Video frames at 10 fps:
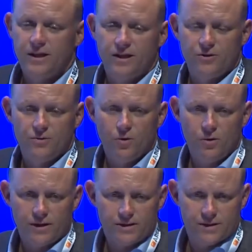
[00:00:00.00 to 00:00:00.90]
any 2
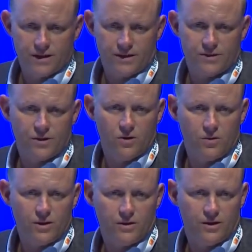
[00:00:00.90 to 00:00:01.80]
points. And so
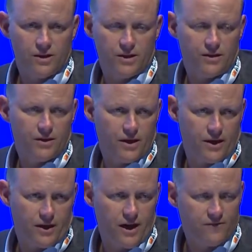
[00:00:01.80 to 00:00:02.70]
when the
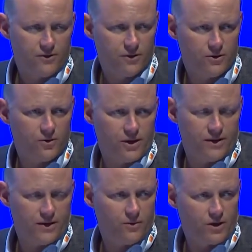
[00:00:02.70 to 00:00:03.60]
offered load on the
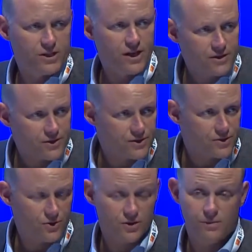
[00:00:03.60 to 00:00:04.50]
network changes
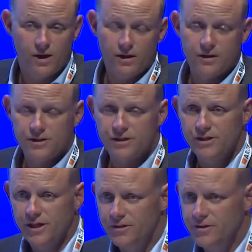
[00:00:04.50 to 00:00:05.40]
or the topology
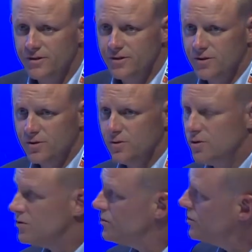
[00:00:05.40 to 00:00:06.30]
changes due
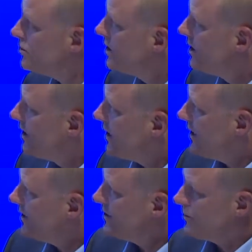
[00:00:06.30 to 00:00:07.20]
to
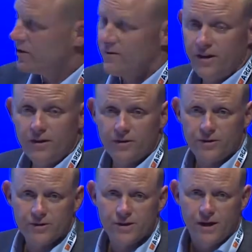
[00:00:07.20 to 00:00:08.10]
network
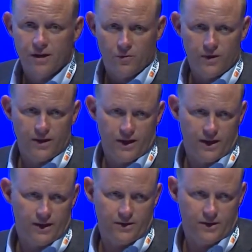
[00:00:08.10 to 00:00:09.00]
failures, we
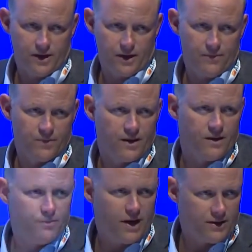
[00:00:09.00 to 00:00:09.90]
can
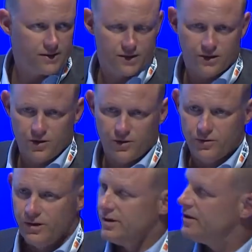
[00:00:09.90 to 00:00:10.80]
balance the
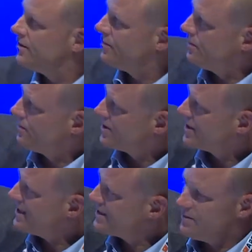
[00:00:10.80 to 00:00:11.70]
load
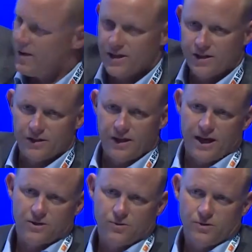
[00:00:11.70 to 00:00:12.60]
precisely matching the
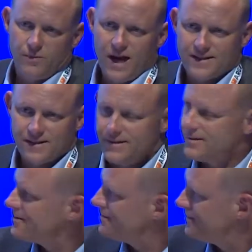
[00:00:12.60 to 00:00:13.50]
actual capacities.